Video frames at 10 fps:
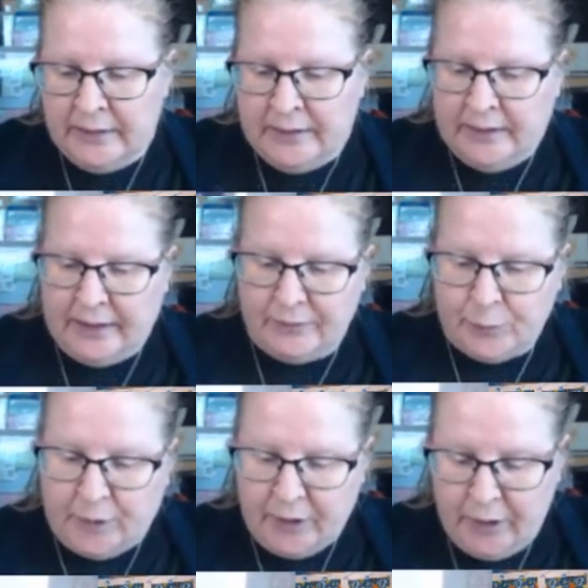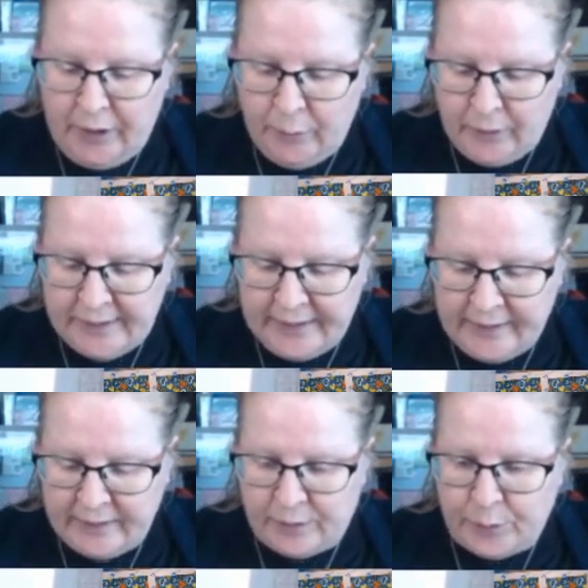have to work one day
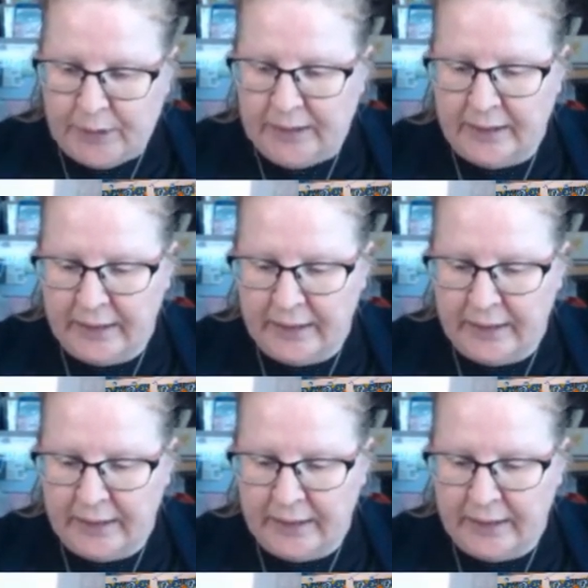next week,